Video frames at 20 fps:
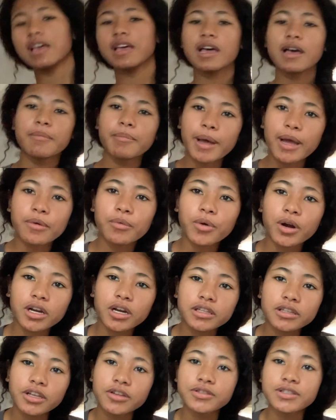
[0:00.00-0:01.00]
My
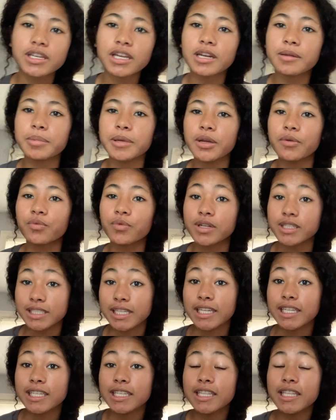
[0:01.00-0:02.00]
workload's gonna be
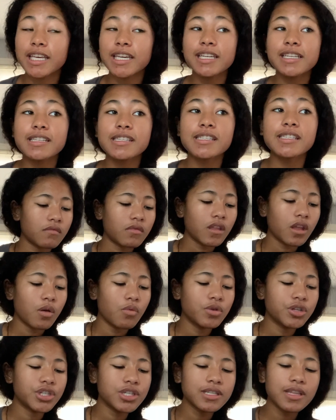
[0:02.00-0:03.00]
ridiculous, which
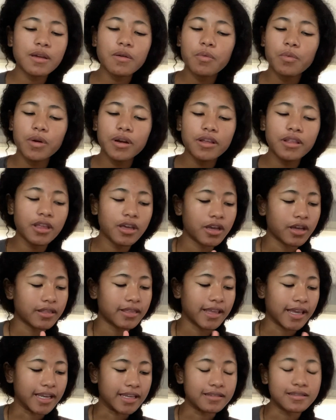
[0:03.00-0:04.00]
is like one of the good
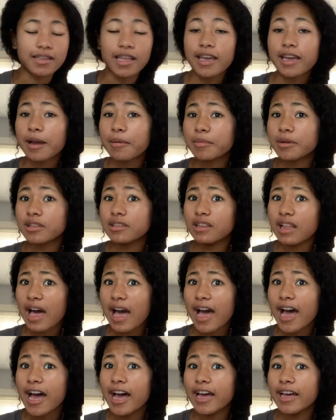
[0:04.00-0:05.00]
things. Like, I'm
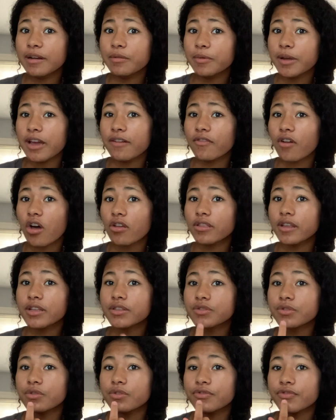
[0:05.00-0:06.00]
glad we have online
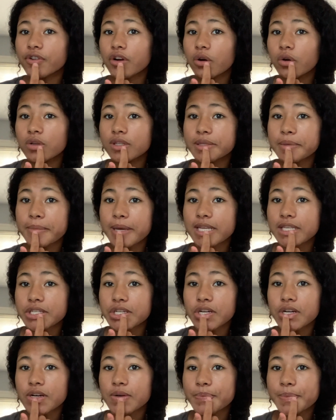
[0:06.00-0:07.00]
school for a whole
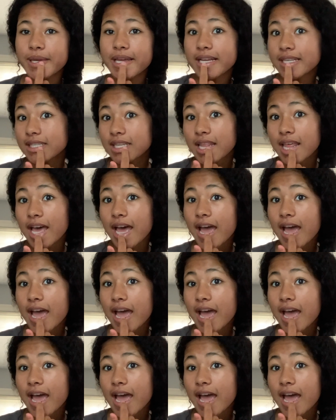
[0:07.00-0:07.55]
semester because of that.